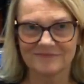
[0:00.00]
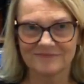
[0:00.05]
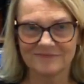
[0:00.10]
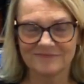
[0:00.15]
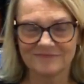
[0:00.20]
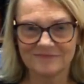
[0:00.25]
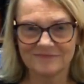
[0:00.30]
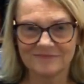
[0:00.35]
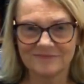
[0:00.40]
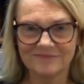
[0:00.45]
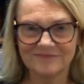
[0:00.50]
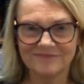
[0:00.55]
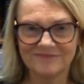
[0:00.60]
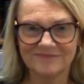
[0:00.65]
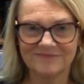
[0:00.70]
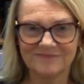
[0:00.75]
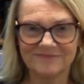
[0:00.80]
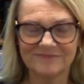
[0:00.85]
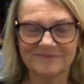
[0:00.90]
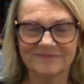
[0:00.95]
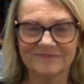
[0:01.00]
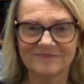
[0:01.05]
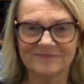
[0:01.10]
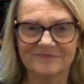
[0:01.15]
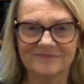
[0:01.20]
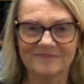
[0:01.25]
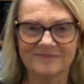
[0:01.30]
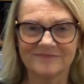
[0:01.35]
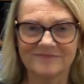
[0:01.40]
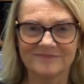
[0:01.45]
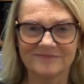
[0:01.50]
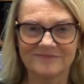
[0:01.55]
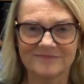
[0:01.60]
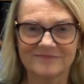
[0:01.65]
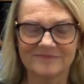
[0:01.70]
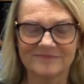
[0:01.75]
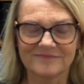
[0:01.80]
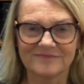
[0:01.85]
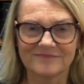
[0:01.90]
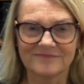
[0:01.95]

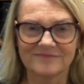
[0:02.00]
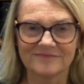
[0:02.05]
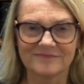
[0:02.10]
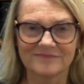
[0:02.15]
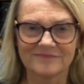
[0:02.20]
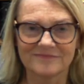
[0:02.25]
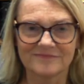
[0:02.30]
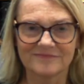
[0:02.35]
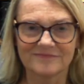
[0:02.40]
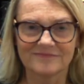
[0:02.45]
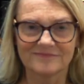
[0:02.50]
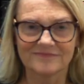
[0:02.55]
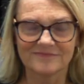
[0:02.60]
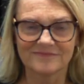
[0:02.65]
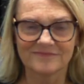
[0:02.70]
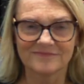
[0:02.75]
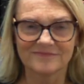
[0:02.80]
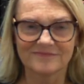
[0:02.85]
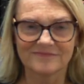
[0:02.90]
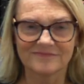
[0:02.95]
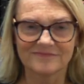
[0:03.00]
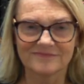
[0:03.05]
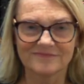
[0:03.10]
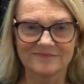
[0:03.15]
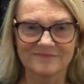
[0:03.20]
(not speaking)